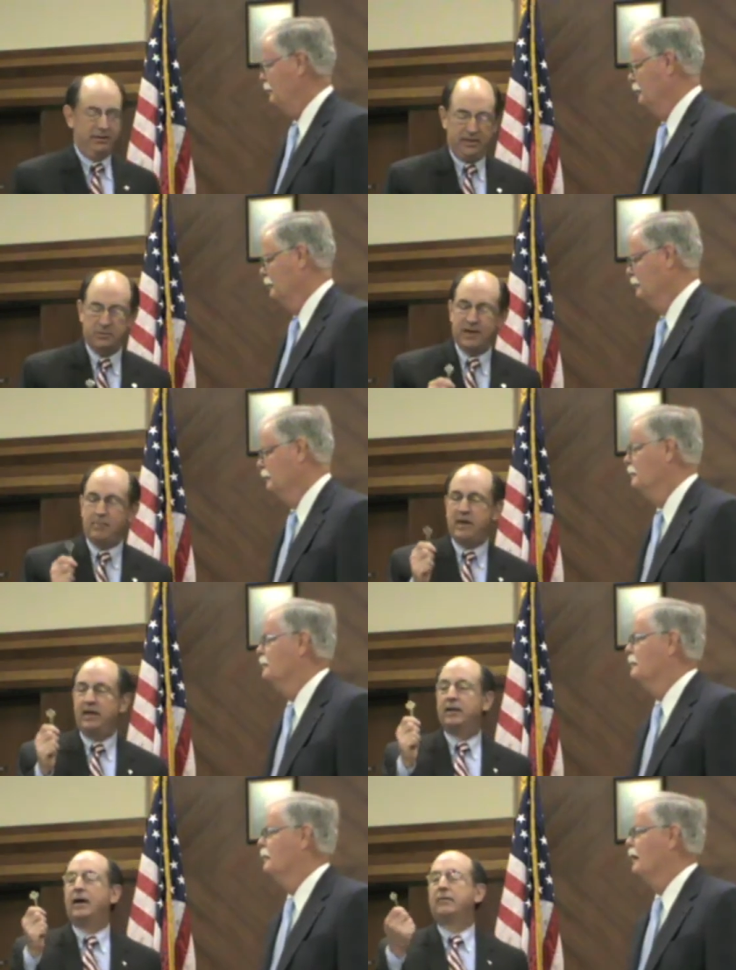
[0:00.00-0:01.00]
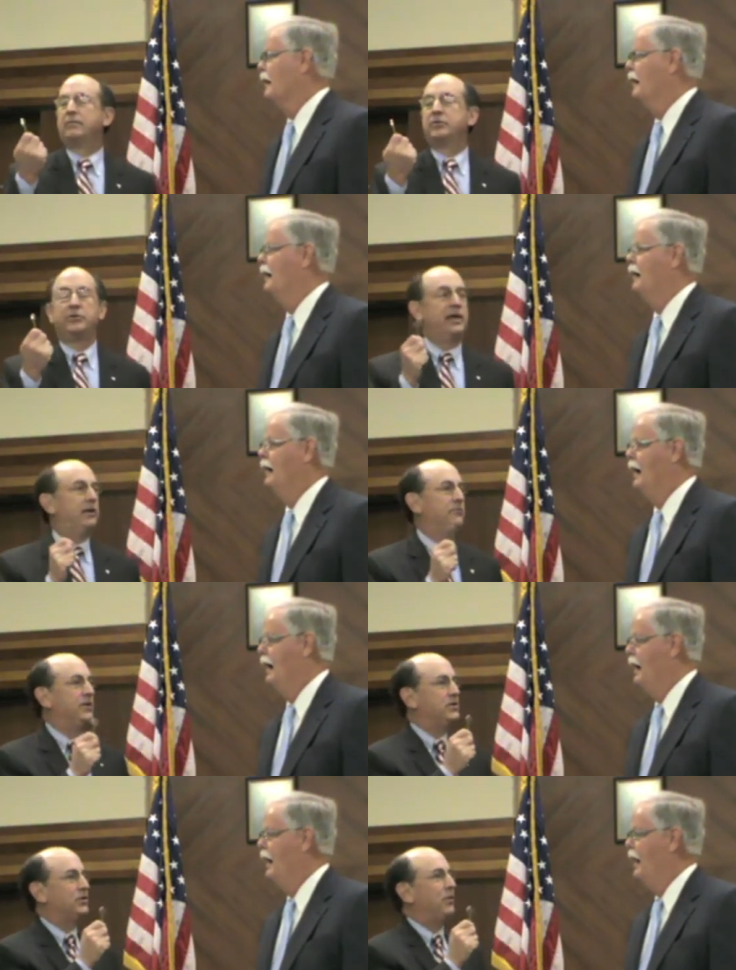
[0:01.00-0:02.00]
Speaker 1: This may be not to that
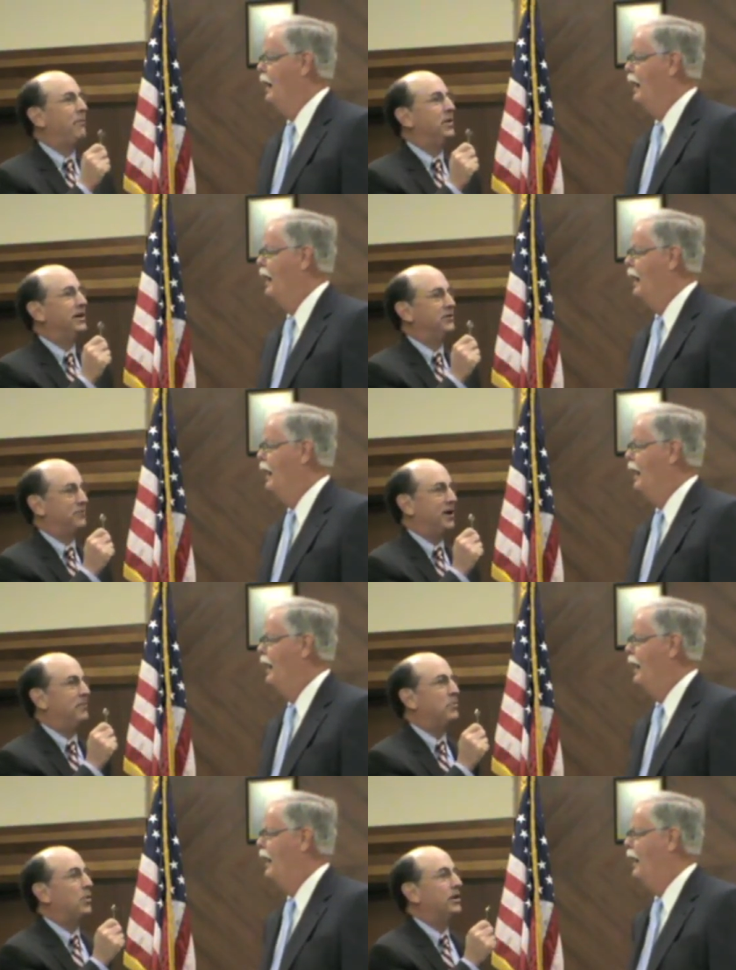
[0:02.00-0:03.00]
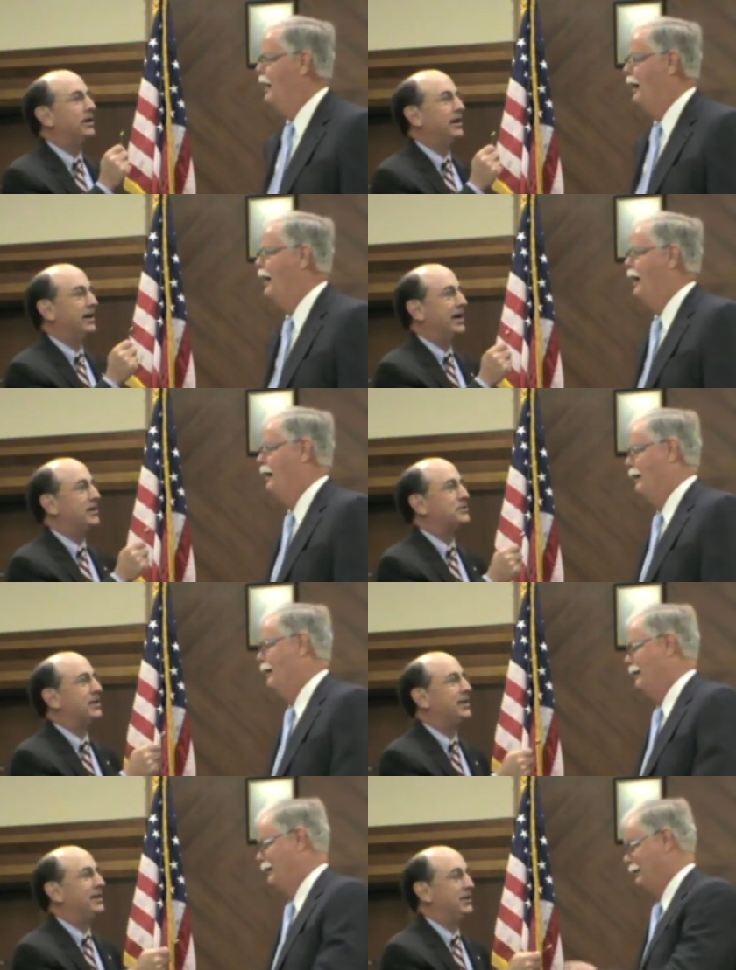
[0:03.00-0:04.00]
official, but it's very important. There's the
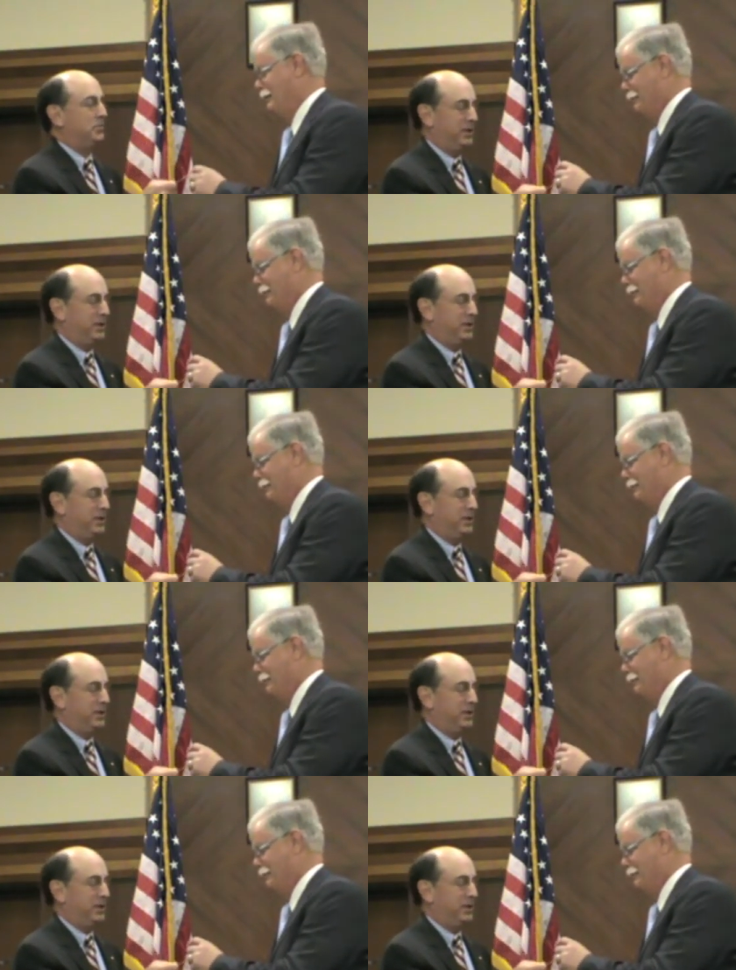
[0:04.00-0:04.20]
key to the